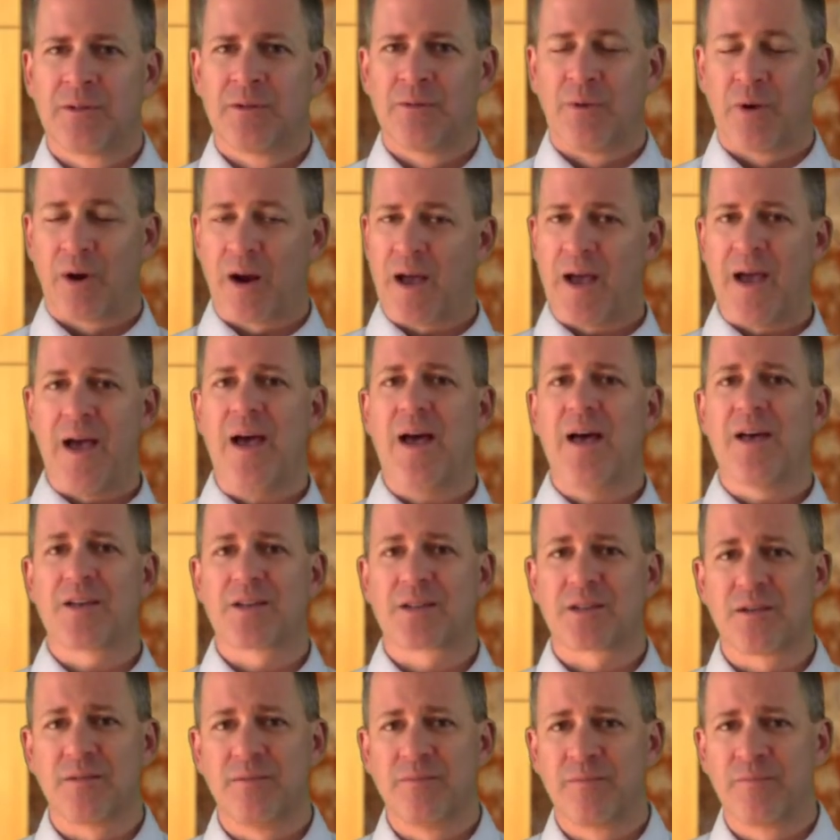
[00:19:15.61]
when I
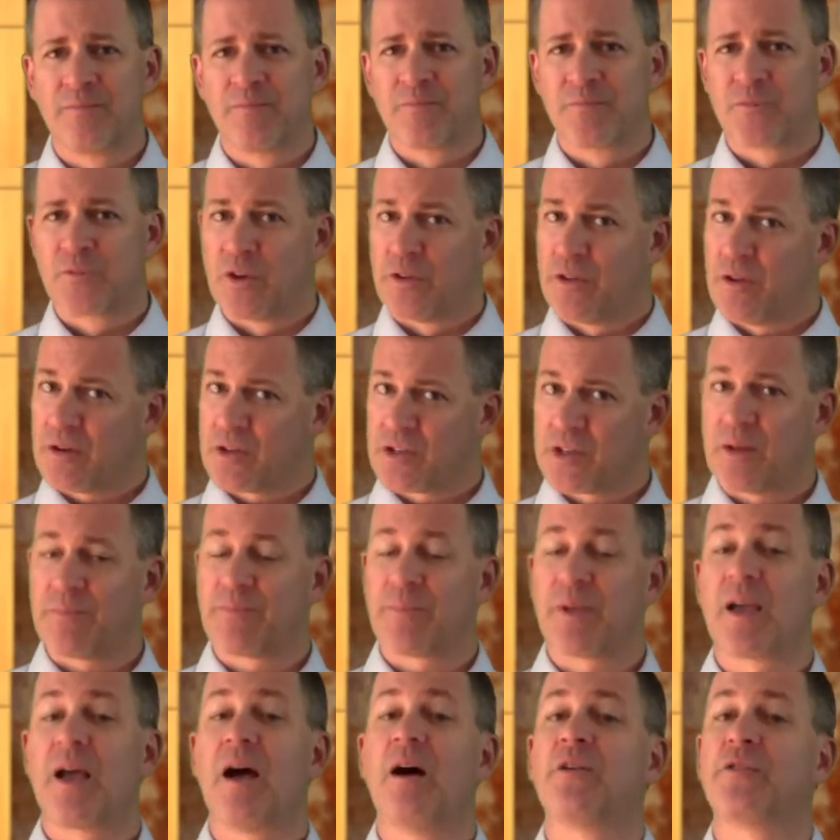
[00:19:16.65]
asked? So there's
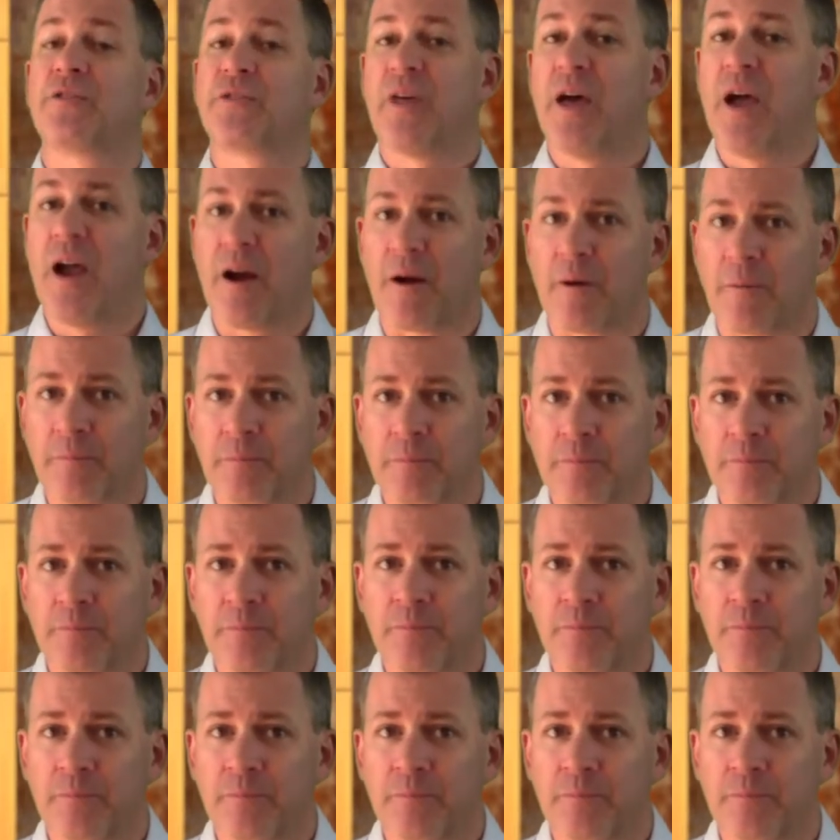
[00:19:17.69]
something else there.